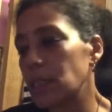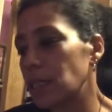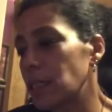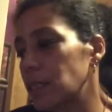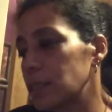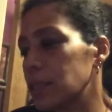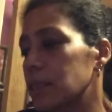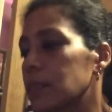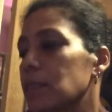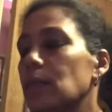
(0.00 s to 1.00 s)

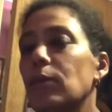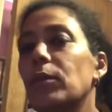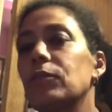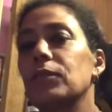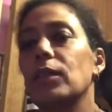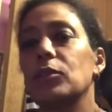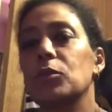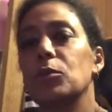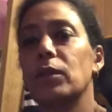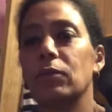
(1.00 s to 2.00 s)
And I'm off now
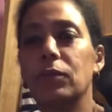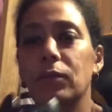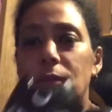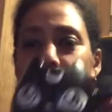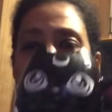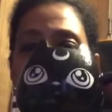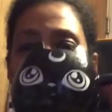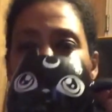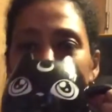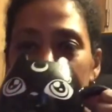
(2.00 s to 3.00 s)
to have my
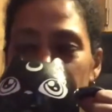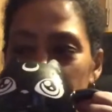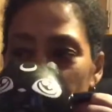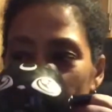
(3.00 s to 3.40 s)
cup of tea.